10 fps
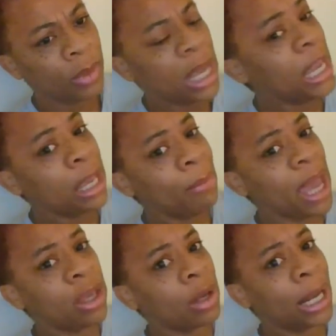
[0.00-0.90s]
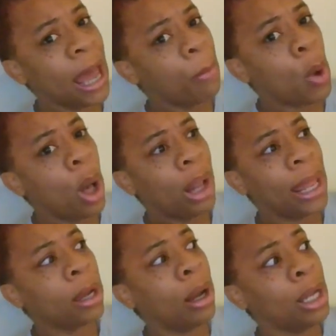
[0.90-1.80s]
He can make you climb a wall
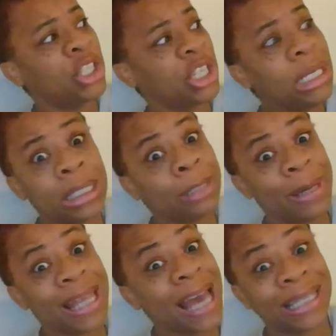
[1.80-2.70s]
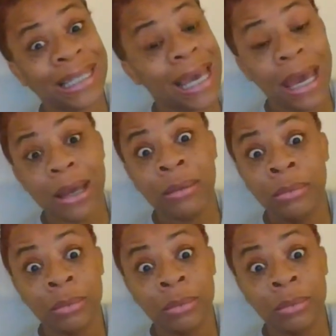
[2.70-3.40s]
and call Jesus, but that's it.